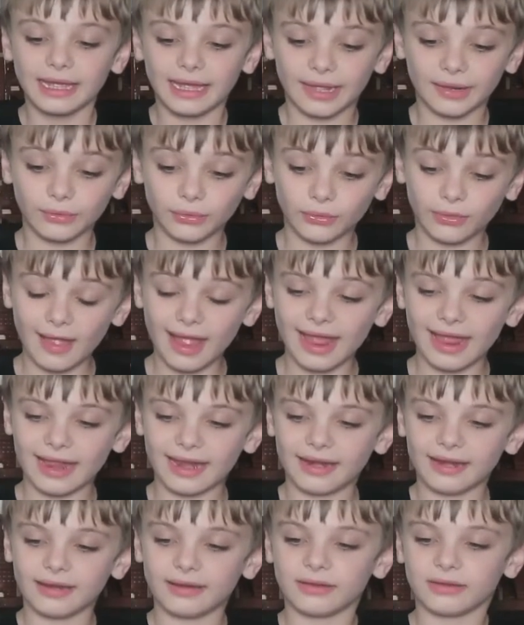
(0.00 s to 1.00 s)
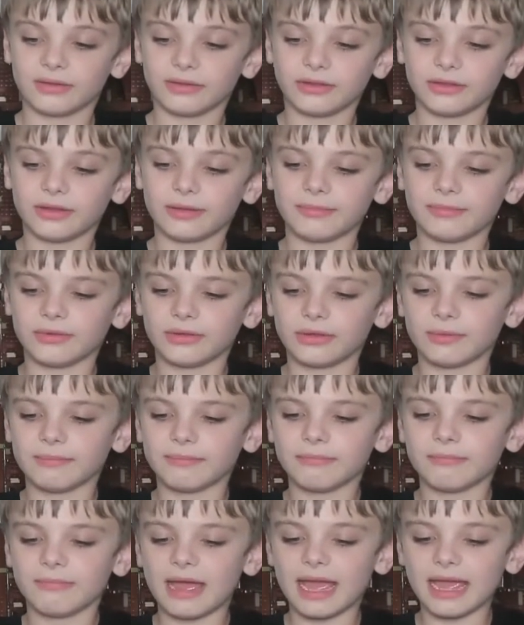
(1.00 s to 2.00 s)
And then you
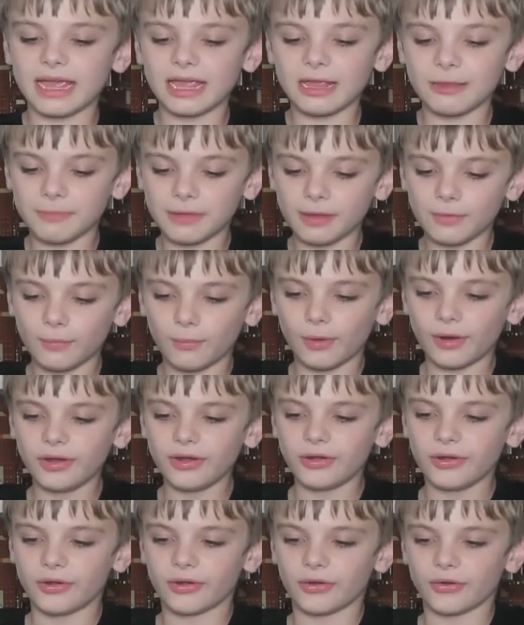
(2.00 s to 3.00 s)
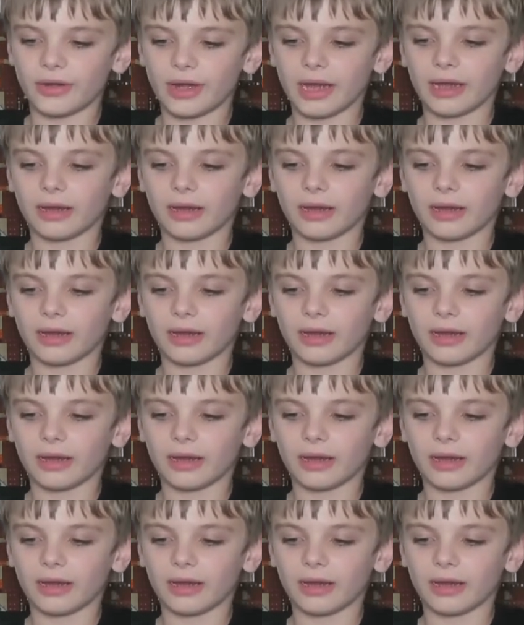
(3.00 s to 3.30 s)
may be wondering,